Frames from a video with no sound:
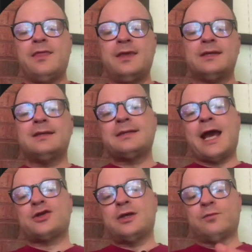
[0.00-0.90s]
This is
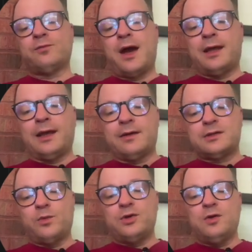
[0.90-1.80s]
actually running.
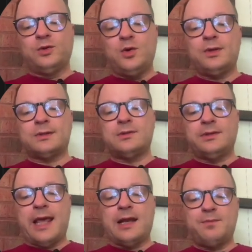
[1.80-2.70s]
So when you do this
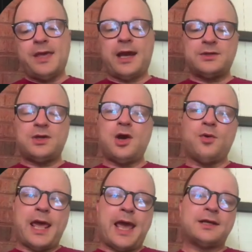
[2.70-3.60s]
npx
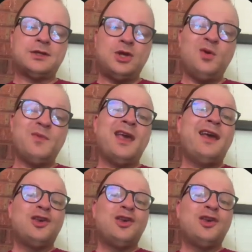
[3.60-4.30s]
coda execute,